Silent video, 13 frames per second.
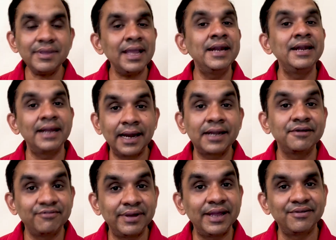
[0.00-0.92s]
In a
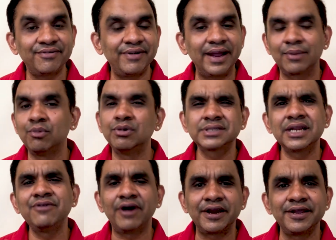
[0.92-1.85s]
negative way, in fact,
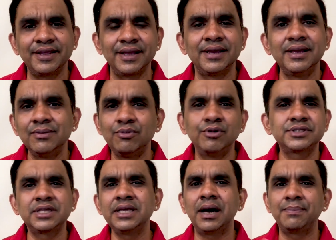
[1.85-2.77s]
mostly worrying,
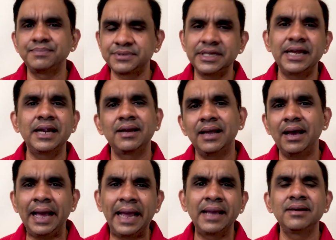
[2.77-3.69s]
mostly upset,
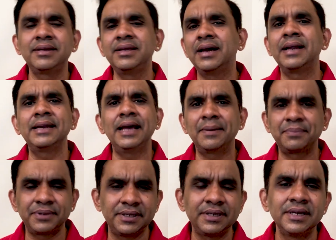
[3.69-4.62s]
angry,
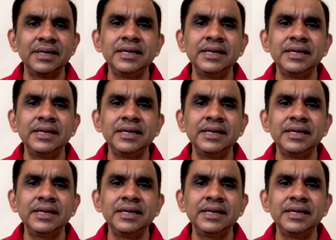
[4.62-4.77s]
unhappy.